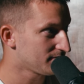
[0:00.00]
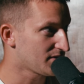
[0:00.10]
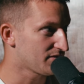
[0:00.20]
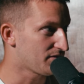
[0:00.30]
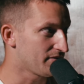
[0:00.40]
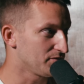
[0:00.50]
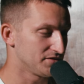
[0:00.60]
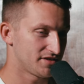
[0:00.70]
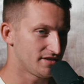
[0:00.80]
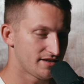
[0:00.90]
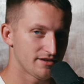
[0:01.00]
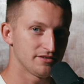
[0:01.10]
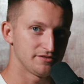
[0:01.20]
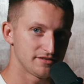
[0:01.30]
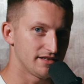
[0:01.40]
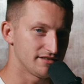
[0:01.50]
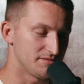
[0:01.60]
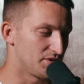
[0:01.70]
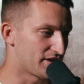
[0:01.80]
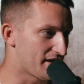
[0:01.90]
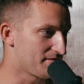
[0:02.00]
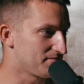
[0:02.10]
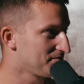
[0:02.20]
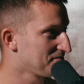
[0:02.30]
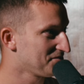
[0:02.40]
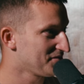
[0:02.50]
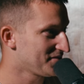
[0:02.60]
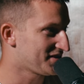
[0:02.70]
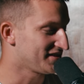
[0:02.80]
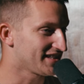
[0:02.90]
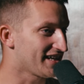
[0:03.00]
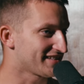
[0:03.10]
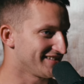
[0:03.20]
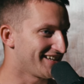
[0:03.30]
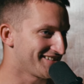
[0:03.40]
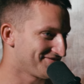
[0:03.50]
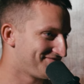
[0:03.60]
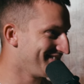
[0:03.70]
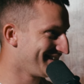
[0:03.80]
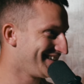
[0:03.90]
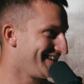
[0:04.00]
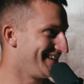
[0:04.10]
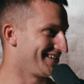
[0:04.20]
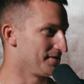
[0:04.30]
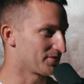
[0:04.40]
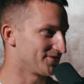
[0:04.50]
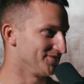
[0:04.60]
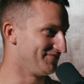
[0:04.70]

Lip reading: My 5-year-old son now understands input gain since last night at Upper Room.